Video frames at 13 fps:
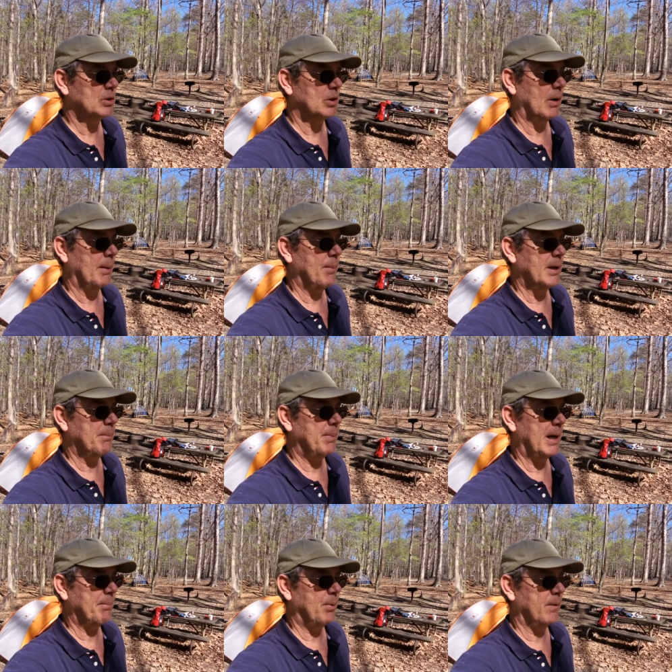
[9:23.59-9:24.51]
So I'm going to
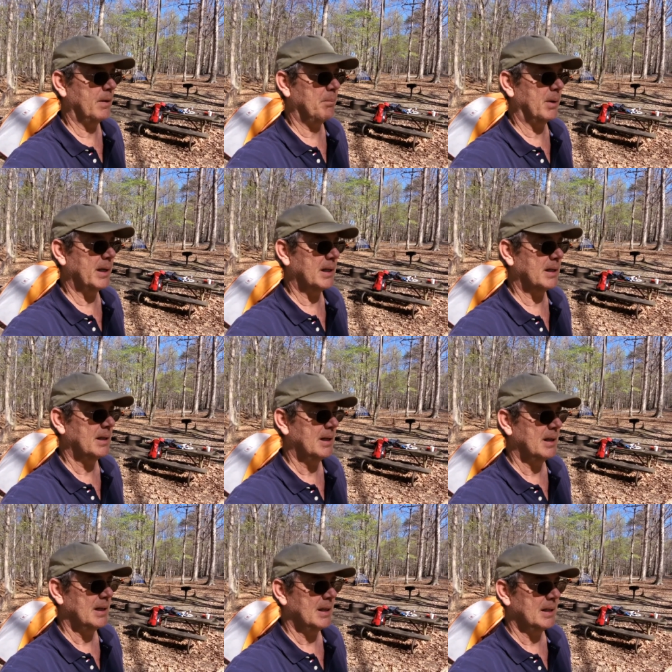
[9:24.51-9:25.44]
pop on the bike,
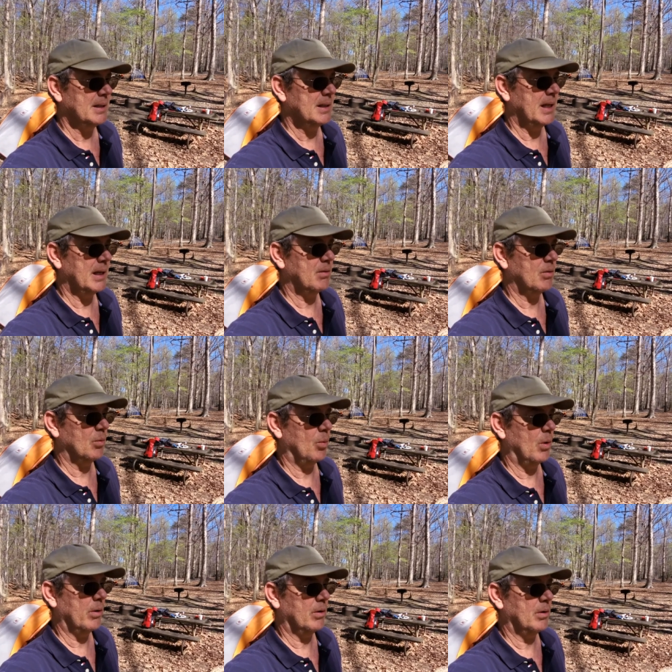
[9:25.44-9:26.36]
take the
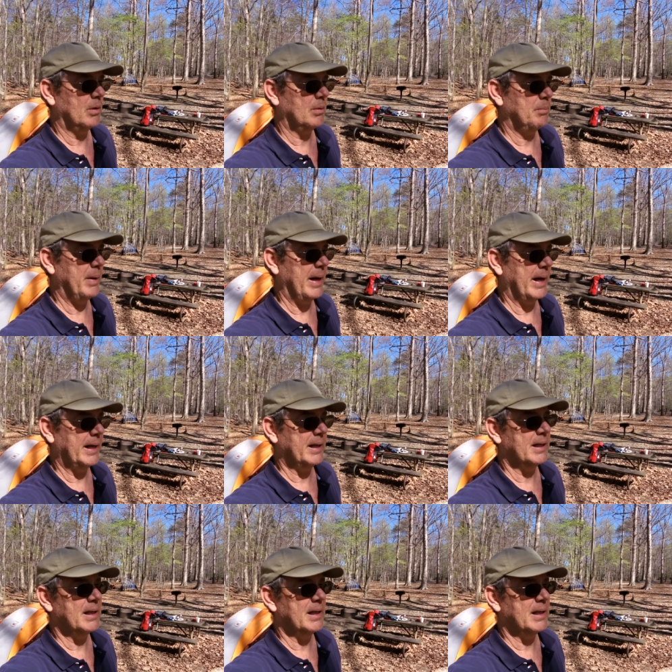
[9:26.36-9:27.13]
water bag,